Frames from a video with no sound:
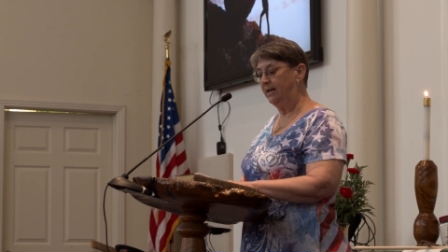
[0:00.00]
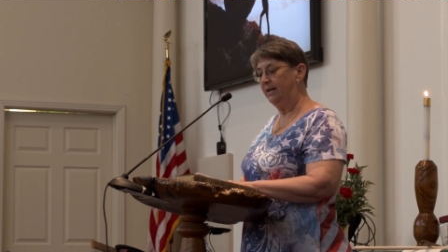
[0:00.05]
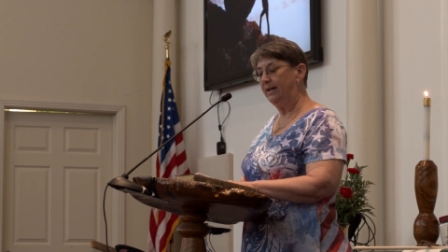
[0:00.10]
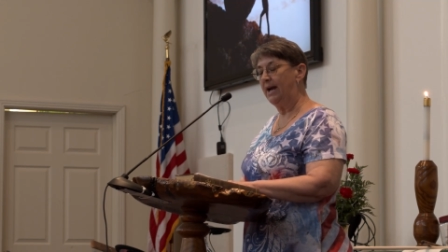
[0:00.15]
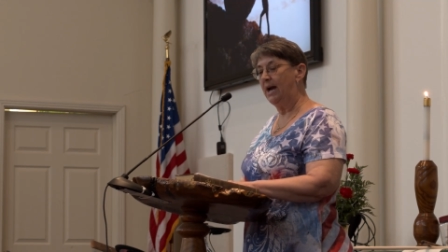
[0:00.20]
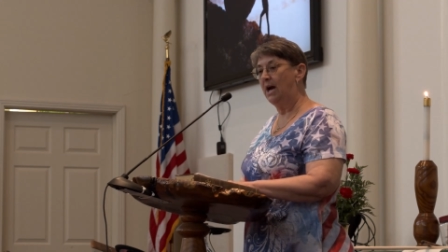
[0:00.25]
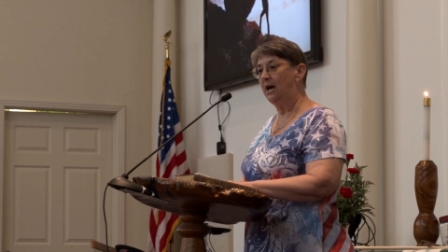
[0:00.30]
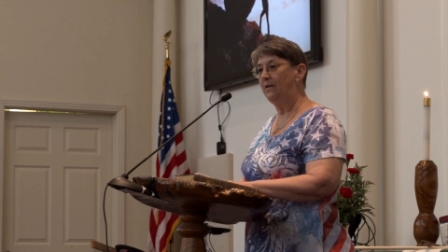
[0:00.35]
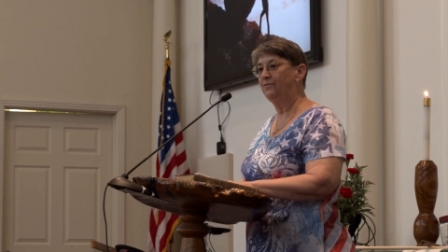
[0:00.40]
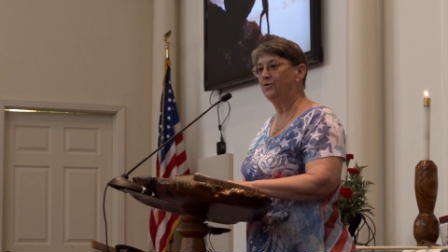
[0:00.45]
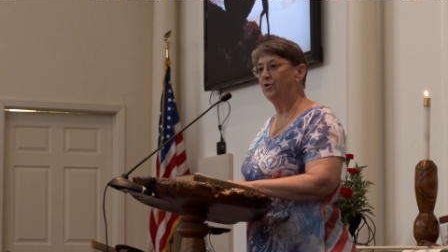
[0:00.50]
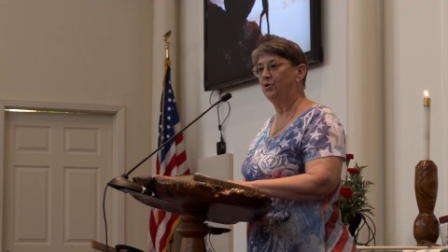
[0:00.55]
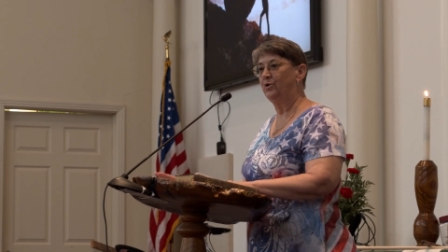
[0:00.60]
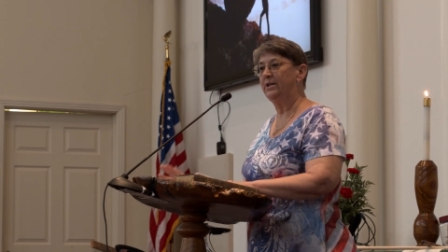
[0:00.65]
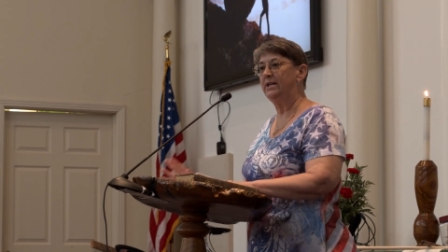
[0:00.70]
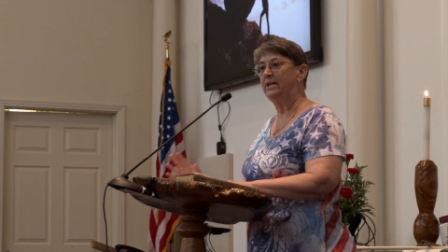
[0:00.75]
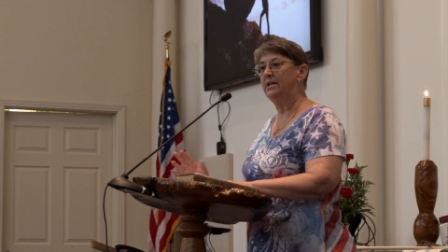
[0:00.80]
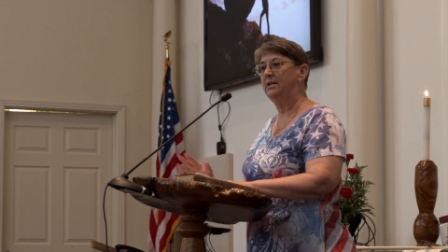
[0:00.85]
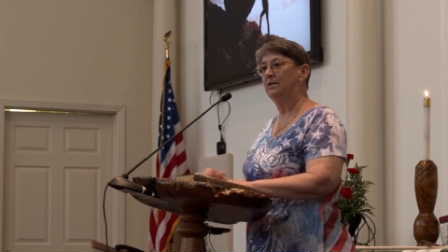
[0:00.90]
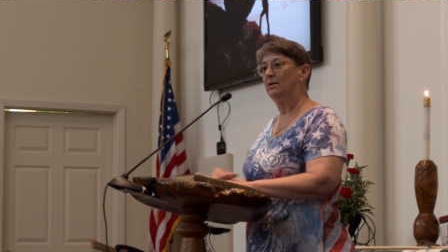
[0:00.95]
And after
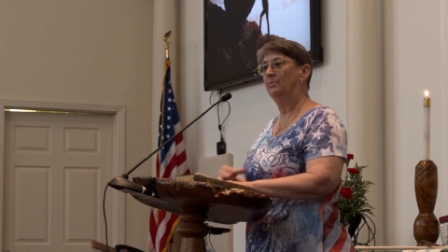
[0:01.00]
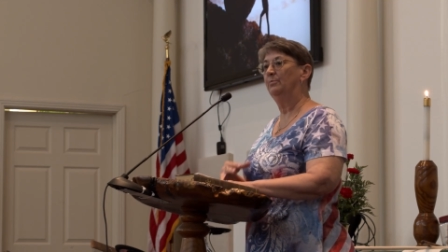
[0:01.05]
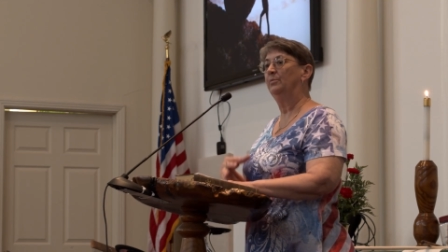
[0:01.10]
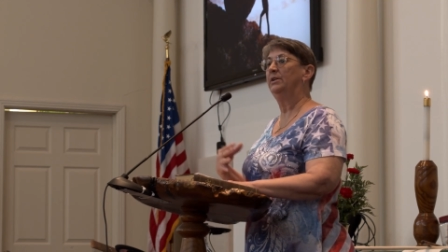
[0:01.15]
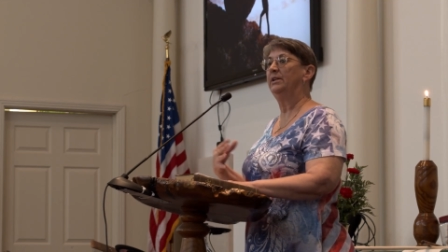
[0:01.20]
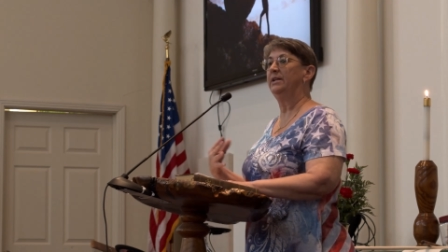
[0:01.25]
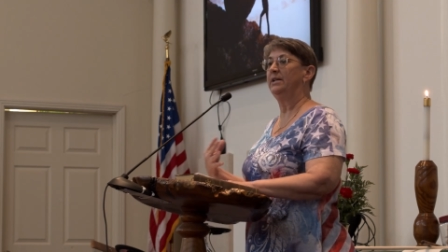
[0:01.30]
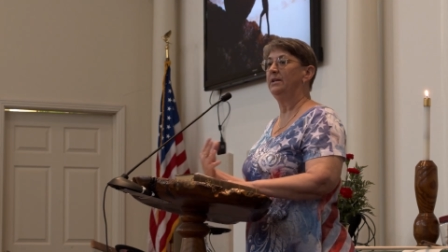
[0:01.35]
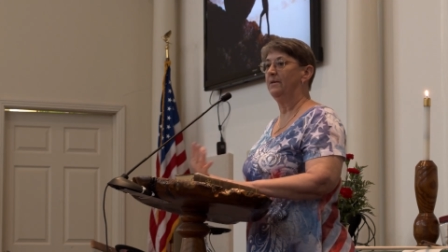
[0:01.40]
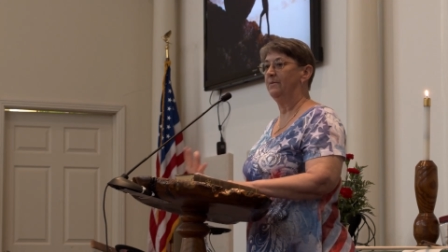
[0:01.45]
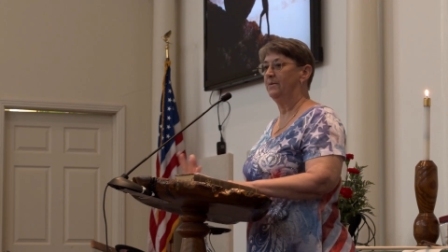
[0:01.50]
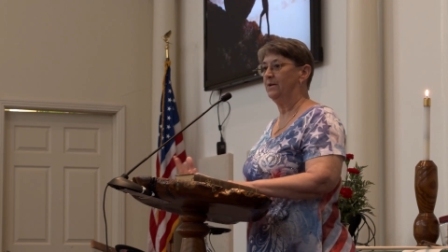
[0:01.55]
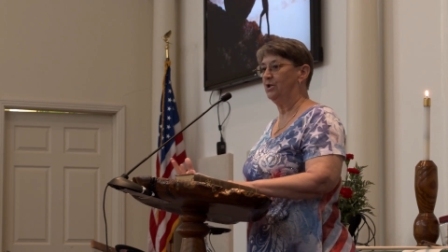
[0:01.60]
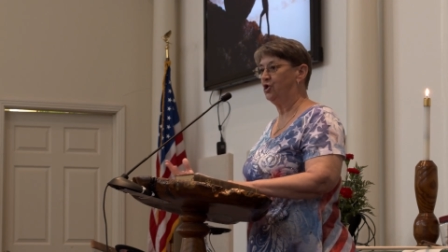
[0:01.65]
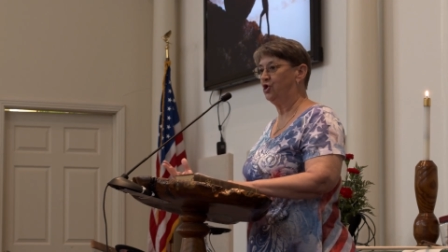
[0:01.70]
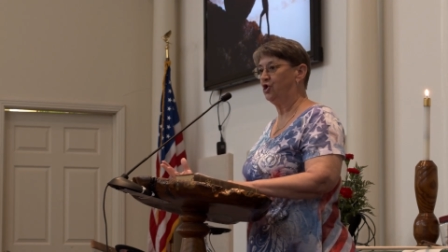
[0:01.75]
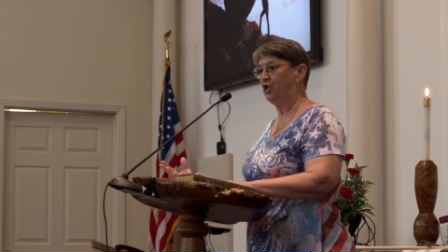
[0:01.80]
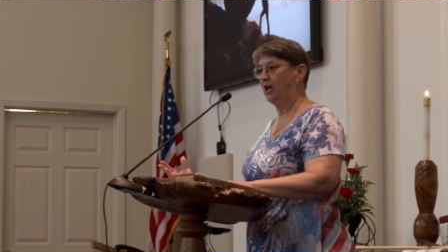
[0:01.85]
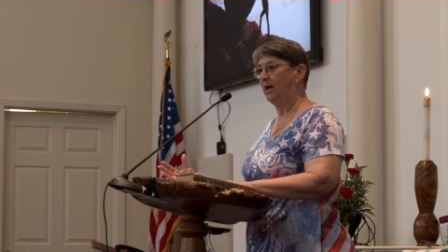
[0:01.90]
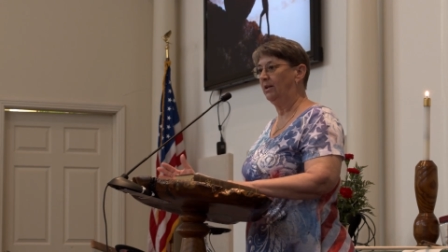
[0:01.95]
he completed
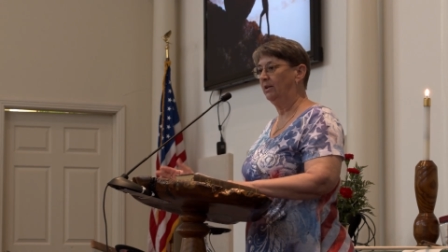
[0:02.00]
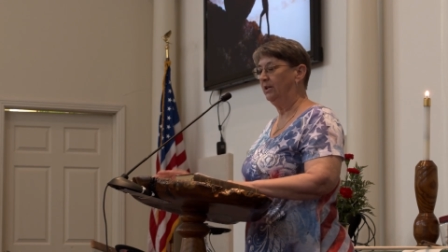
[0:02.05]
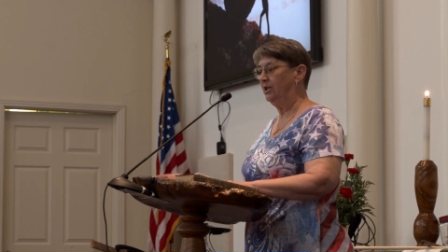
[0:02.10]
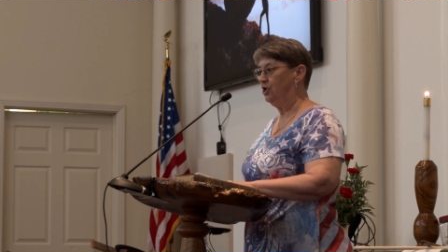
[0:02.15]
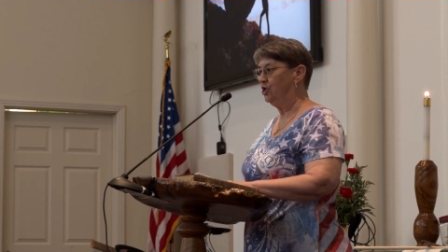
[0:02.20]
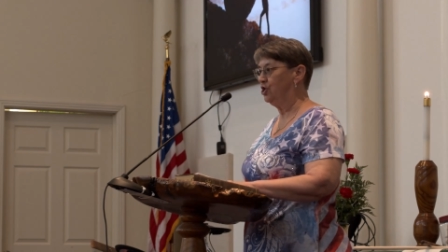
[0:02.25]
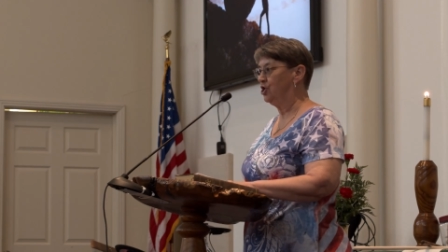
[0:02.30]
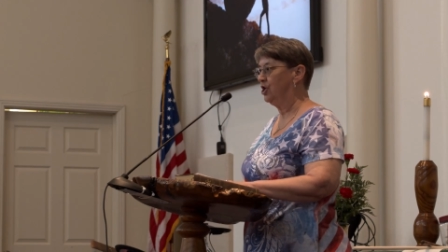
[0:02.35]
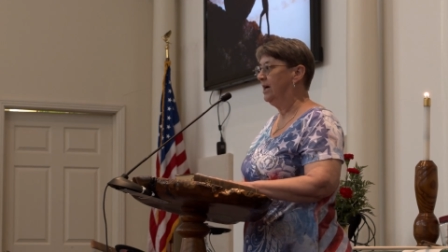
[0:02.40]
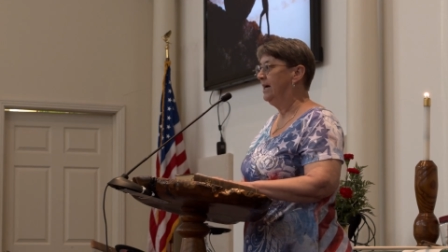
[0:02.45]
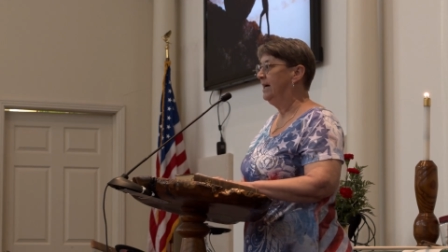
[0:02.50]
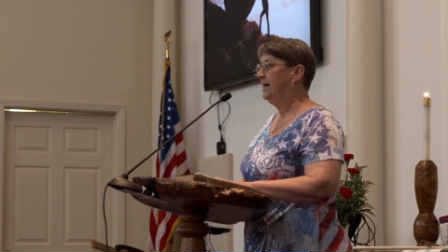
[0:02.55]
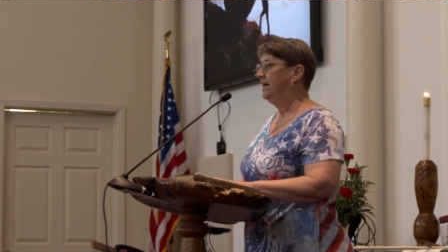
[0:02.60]
this challenge,